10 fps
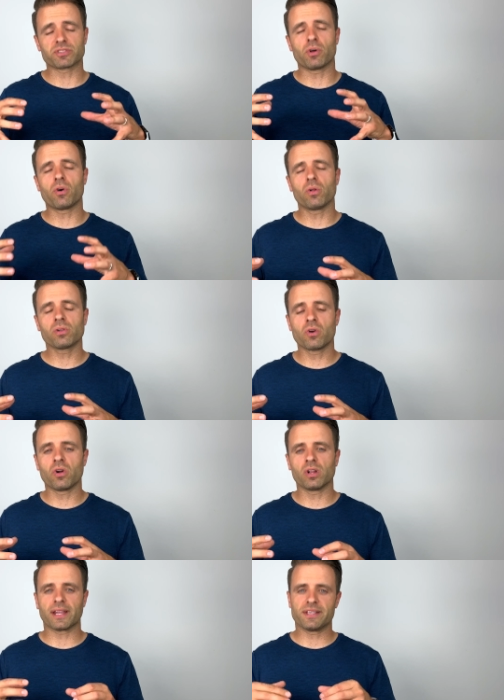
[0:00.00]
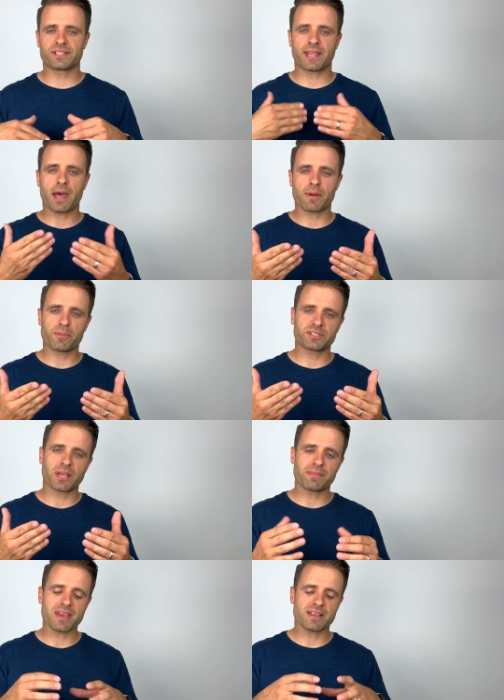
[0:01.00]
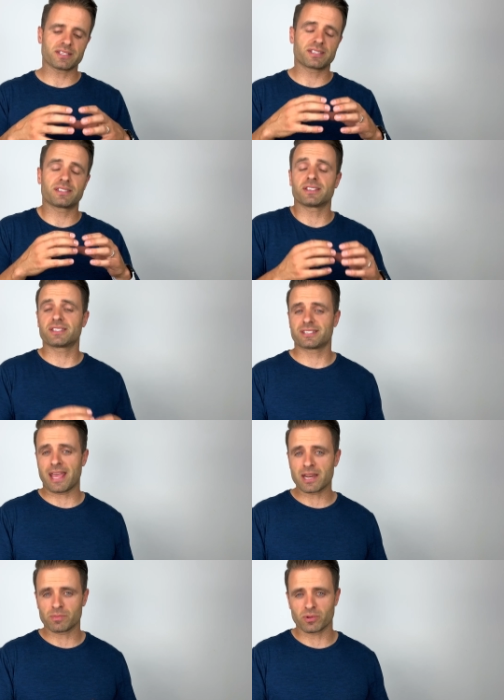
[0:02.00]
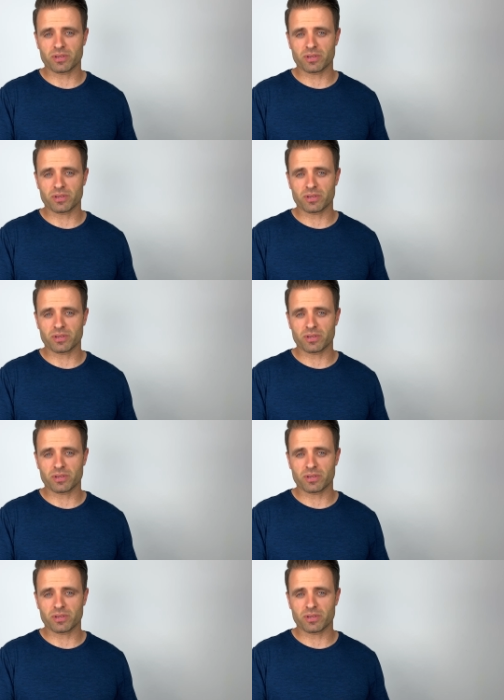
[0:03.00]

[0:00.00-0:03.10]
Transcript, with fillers: The whole goal is to come up with something that's sustainable,